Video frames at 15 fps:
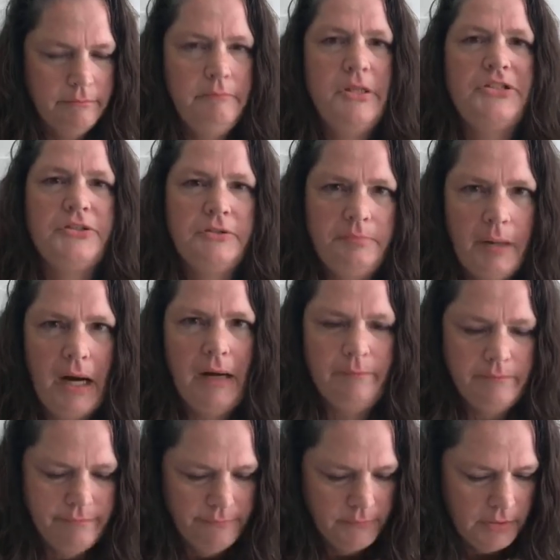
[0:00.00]
Mrs.
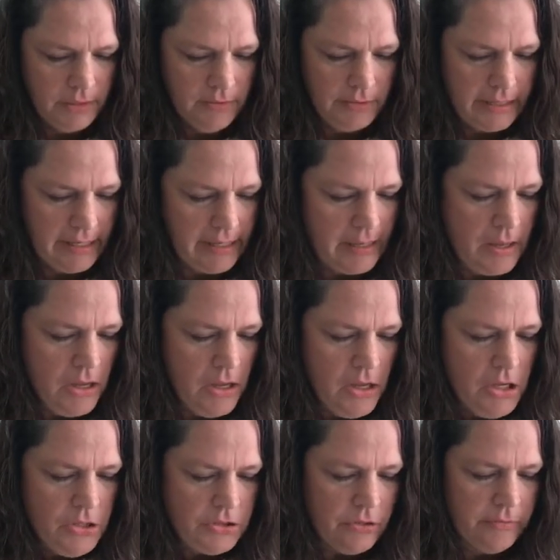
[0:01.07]
Bob. Okay,
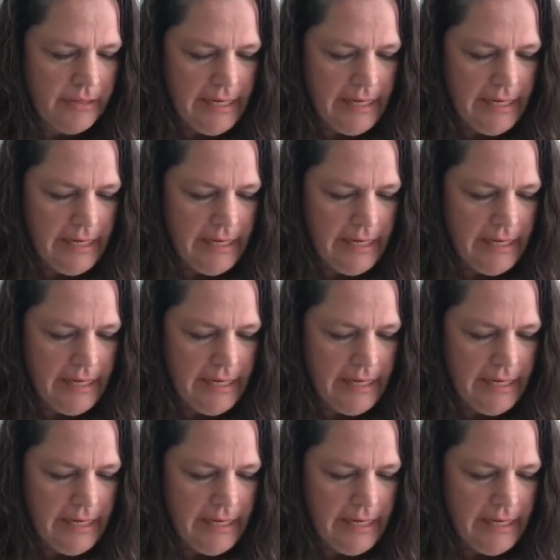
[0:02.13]
so